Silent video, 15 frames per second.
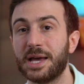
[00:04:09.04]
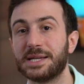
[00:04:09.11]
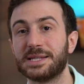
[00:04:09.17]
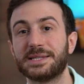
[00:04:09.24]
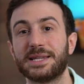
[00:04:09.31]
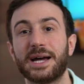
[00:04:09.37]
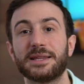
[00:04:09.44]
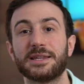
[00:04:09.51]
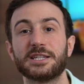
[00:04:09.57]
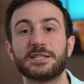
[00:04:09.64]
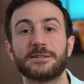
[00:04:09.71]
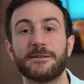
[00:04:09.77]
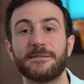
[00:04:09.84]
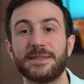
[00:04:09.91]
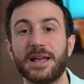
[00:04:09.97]
is that
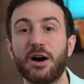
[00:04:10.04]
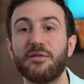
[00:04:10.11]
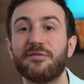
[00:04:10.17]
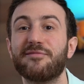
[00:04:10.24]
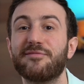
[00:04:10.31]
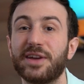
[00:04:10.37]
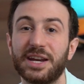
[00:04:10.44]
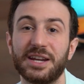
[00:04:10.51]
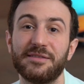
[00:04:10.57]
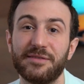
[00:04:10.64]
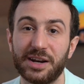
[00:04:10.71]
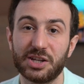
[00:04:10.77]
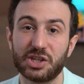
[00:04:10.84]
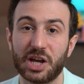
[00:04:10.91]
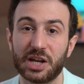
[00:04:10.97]
it's now very,
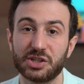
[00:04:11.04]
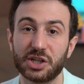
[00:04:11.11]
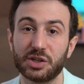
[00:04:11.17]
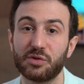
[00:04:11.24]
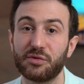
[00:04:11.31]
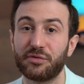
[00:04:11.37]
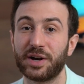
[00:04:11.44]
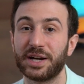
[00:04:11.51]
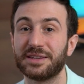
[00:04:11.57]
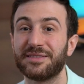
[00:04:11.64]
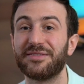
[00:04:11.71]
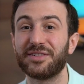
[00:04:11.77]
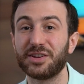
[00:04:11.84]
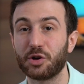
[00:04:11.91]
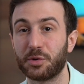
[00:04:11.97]
very challenging to find
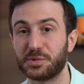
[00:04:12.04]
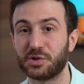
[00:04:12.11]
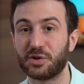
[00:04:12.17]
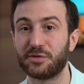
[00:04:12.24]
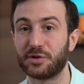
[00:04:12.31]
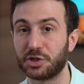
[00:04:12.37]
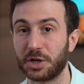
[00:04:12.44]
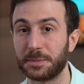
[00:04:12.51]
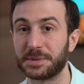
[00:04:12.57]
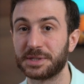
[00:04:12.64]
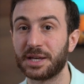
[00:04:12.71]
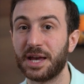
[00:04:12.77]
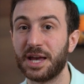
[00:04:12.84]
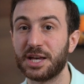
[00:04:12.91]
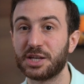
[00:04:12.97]
free
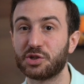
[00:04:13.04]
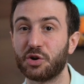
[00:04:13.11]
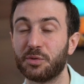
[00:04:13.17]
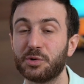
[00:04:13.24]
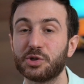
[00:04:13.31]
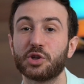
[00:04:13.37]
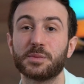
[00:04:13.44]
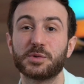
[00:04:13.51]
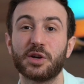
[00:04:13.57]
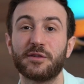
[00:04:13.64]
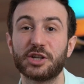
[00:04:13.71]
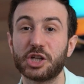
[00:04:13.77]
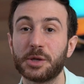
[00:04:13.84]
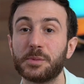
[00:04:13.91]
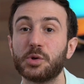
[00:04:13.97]
observerships. So, most
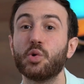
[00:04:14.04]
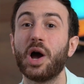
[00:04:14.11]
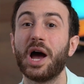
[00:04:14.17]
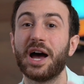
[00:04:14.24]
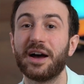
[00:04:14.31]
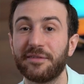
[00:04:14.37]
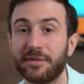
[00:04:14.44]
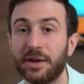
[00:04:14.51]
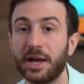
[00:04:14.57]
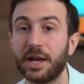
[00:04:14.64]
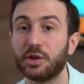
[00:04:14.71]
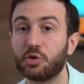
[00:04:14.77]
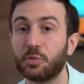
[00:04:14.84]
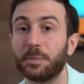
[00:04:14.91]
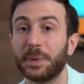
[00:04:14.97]
observership you have
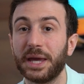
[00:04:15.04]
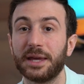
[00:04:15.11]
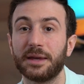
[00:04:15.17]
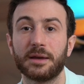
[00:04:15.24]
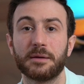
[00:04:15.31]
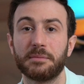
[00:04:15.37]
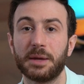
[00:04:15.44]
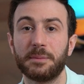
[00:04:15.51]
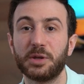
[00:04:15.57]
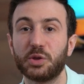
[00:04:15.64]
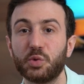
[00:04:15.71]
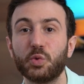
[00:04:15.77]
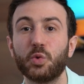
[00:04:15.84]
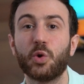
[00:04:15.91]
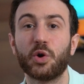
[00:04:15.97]
to pay maybe
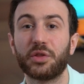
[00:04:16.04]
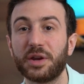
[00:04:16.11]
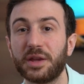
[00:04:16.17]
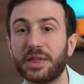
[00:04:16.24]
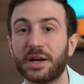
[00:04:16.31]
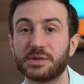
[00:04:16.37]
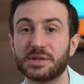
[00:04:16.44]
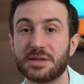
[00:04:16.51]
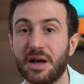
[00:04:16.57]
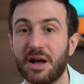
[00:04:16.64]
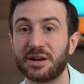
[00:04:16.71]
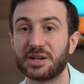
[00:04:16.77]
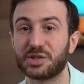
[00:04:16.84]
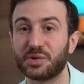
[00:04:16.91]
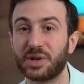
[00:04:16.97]
two or three thousand
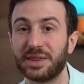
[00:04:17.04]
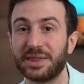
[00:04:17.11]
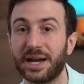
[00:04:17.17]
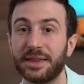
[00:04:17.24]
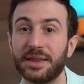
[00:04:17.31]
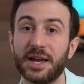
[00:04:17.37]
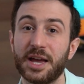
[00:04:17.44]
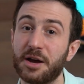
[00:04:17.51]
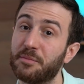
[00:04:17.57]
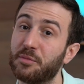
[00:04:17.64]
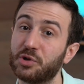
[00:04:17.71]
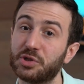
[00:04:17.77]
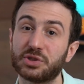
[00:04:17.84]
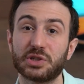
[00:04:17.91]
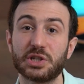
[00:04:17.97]
dollars to get that.
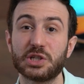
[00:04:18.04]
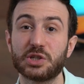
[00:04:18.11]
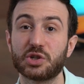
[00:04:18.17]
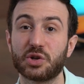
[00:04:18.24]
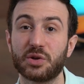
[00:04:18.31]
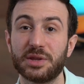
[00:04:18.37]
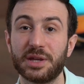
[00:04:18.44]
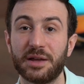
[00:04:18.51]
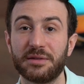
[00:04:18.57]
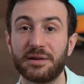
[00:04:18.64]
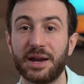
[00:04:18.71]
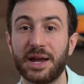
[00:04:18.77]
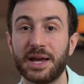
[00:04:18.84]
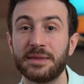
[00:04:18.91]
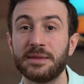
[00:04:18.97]
Most research, on the other
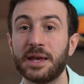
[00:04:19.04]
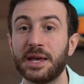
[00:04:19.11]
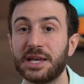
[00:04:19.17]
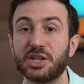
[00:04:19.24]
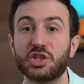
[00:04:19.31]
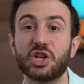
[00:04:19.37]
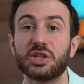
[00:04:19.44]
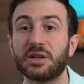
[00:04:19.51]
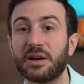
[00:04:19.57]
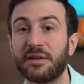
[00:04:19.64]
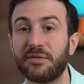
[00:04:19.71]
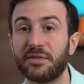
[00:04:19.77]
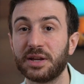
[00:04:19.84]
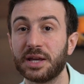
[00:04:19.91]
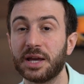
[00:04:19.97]
hand, is generally
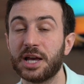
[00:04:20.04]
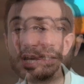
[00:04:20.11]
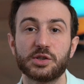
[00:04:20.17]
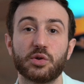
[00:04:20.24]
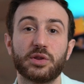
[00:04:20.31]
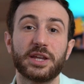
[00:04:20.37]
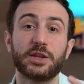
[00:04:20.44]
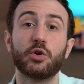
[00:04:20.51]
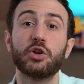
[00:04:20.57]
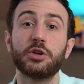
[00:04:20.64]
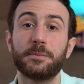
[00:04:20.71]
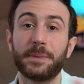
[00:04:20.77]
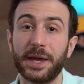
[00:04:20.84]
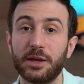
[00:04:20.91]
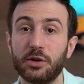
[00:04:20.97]
free. So they
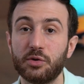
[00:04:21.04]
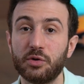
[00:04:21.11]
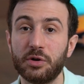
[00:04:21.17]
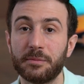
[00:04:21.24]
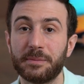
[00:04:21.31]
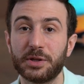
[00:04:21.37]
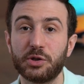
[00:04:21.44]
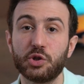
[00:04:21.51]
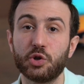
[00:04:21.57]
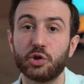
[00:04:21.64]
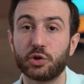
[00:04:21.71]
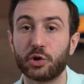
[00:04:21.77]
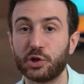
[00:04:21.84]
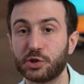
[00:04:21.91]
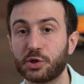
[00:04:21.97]
don't pay you, but you
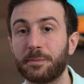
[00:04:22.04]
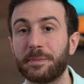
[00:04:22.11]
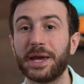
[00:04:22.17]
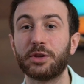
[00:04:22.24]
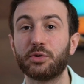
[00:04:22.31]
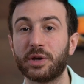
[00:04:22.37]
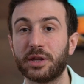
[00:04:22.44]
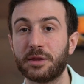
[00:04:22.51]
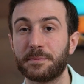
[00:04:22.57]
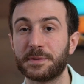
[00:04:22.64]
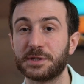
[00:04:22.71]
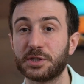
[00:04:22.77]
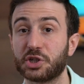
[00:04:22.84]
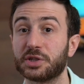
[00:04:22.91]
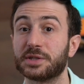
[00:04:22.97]
don't also pay to get the
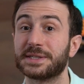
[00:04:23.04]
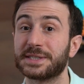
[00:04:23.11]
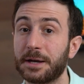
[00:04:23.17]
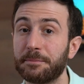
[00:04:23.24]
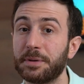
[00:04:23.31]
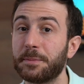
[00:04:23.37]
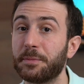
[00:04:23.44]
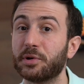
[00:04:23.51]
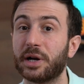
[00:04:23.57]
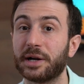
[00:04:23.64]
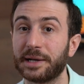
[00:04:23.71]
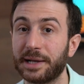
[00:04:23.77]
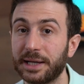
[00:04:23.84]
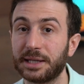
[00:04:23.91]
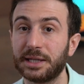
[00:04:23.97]
position. Some people are
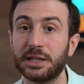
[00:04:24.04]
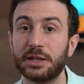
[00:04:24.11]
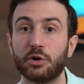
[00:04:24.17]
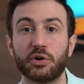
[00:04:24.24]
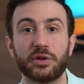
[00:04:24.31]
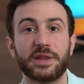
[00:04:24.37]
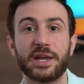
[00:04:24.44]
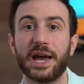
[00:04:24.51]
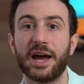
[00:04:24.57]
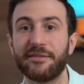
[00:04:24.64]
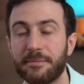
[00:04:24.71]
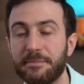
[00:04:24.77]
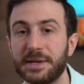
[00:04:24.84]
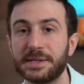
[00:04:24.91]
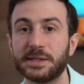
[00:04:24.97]
lucky or they
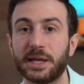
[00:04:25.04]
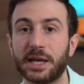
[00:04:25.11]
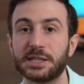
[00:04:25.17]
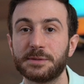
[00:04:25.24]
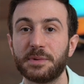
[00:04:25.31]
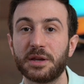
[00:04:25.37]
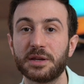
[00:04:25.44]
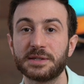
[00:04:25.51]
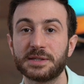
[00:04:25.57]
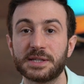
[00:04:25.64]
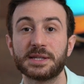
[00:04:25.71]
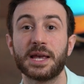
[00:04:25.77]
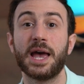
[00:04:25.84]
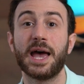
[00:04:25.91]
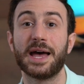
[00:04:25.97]
have amazing
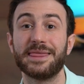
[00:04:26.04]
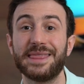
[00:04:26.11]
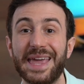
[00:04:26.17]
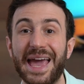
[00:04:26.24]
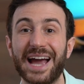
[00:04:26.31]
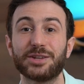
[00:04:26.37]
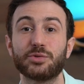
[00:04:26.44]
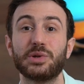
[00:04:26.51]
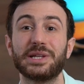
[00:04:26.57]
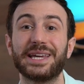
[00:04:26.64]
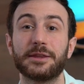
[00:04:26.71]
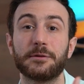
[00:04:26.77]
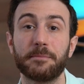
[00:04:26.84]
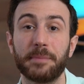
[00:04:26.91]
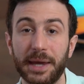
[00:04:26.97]
experiences and they actually
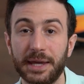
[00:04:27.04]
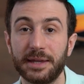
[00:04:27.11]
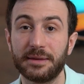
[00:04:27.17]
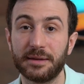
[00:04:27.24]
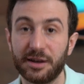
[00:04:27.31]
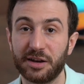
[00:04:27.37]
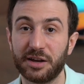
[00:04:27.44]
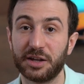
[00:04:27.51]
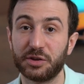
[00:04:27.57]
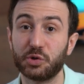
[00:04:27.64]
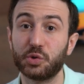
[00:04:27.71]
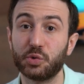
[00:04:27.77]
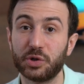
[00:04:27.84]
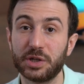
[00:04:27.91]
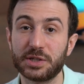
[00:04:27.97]
get paid uh, to
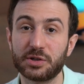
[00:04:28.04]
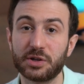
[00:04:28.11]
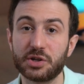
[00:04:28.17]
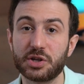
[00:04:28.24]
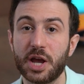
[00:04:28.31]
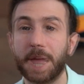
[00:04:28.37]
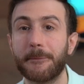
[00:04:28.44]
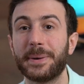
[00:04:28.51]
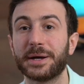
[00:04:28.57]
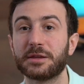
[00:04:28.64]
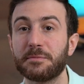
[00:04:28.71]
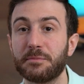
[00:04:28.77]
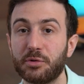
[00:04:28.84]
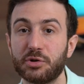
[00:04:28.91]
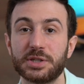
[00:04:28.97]
do research,
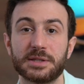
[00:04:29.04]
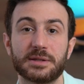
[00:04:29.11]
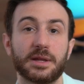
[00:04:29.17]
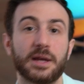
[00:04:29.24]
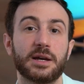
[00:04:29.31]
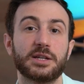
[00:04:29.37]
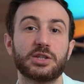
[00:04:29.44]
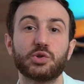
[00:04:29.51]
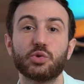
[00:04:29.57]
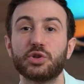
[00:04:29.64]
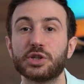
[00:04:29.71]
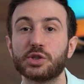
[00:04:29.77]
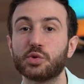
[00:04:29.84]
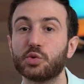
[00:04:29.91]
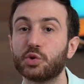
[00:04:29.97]
but most uh,
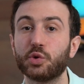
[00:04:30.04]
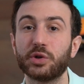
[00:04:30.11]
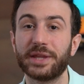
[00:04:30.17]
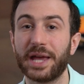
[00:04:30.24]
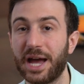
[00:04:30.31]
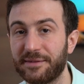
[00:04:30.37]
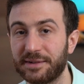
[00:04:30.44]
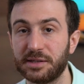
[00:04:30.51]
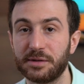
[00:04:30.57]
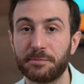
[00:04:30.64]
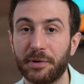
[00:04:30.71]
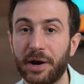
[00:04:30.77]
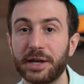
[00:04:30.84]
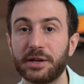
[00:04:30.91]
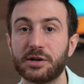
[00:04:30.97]
students who don't have any
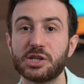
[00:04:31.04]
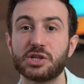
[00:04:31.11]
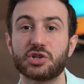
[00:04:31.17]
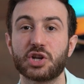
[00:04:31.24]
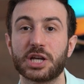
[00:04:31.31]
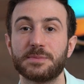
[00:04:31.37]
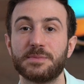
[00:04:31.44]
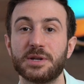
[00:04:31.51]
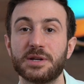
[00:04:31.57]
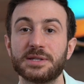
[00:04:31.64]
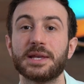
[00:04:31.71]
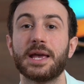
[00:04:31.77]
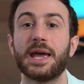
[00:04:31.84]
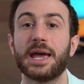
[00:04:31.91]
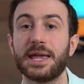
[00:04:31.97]
prior research
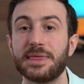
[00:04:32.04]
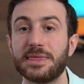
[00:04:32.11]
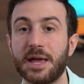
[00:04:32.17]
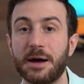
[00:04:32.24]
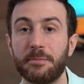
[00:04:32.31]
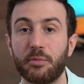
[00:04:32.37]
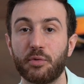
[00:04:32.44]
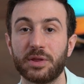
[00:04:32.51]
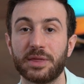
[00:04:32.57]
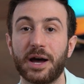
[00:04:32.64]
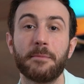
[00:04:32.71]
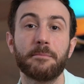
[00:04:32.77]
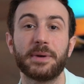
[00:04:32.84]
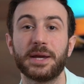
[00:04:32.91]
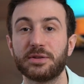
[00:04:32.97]
experience end up with
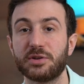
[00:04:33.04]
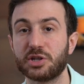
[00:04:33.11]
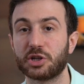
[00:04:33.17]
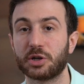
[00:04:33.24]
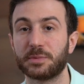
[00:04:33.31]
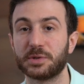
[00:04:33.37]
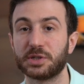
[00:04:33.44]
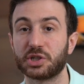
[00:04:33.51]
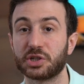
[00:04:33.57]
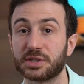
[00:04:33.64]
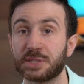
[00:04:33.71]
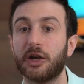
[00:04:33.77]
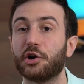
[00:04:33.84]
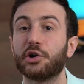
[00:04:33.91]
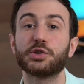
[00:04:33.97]
unpaid research
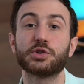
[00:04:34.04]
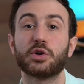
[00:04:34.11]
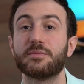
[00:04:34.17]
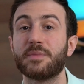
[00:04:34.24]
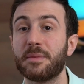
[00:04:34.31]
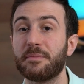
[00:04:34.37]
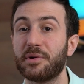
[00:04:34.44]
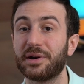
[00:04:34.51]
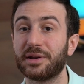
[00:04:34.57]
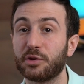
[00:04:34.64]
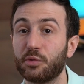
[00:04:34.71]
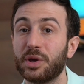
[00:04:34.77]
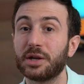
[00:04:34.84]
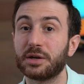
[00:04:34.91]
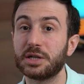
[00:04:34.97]
positions. Also remember,
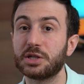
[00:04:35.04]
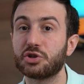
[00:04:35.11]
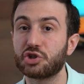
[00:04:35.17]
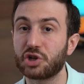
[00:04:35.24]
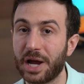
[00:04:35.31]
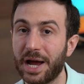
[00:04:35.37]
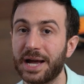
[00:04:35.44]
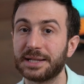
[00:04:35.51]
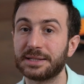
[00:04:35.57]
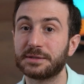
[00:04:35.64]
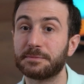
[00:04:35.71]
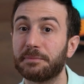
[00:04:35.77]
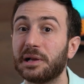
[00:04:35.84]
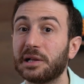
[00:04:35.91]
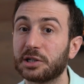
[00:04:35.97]
doing research
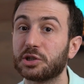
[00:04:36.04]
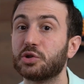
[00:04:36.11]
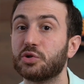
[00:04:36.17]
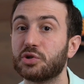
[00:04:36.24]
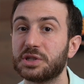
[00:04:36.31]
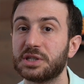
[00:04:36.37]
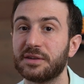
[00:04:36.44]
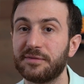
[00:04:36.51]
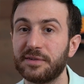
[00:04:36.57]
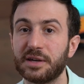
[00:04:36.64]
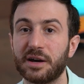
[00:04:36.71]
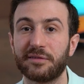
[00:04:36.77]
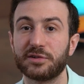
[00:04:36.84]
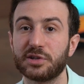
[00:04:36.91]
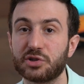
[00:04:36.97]
adds bulk to your CV
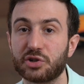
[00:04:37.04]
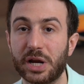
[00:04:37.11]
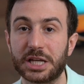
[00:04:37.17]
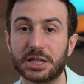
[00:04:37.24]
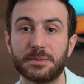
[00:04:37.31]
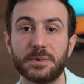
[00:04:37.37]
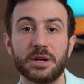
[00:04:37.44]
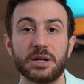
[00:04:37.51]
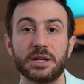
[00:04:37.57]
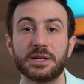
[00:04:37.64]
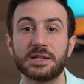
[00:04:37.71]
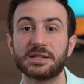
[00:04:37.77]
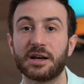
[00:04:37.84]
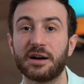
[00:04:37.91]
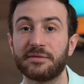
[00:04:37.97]
of research
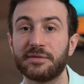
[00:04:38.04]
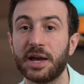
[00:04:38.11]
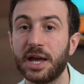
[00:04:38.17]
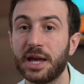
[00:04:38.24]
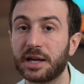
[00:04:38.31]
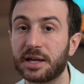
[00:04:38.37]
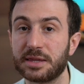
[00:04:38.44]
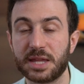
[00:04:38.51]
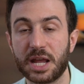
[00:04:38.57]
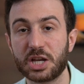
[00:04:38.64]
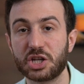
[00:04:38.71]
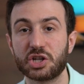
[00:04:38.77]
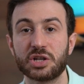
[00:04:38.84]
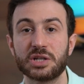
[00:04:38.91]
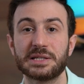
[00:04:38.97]
experience, of
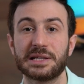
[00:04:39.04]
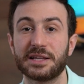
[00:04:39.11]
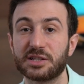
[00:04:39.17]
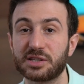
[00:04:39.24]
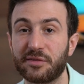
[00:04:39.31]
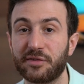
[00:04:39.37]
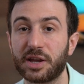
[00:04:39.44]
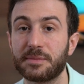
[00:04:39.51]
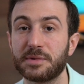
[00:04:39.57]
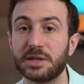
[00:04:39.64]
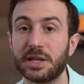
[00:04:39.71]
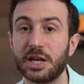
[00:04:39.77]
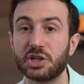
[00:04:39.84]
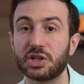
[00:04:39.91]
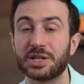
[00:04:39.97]
connections, letters of
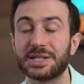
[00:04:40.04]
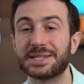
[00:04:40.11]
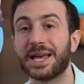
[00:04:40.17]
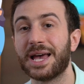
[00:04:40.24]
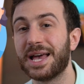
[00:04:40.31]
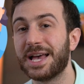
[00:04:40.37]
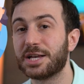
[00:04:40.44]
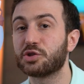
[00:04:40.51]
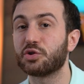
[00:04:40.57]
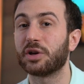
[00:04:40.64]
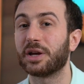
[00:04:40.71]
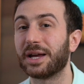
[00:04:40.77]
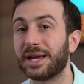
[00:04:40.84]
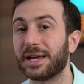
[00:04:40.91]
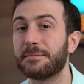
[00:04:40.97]
recommendations,
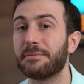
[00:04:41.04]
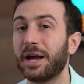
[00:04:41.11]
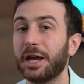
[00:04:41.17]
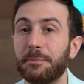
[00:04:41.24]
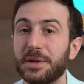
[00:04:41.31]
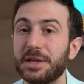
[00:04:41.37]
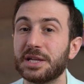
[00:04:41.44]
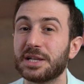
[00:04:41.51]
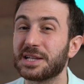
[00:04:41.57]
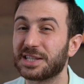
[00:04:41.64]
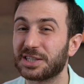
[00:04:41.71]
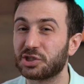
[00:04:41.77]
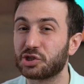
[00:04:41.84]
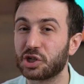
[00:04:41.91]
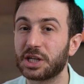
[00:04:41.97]
so in my opinion,
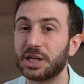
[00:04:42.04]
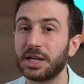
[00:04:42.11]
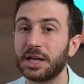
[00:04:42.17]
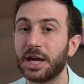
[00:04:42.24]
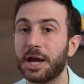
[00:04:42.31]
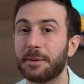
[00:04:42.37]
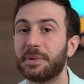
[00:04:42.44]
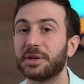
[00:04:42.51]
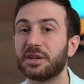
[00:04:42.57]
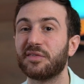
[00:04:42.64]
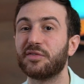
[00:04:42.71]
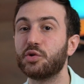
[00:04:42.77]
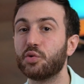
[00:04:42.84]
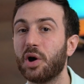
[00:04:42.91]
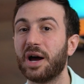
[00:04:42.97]
it's tricky, but
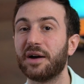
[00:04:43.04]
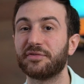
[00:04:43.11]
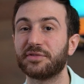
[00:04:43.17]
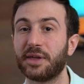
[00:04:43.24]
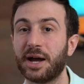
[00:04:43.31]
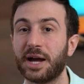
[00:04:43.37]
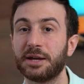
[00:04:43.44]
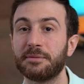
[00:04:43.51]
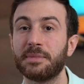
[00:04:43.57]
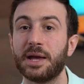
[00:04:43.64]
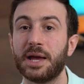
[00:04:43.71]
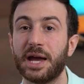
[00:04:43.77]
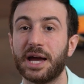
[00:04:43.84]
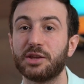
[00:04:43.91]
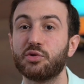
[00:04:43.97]
if you have time
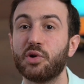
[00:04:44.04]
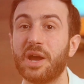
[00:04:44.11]
and you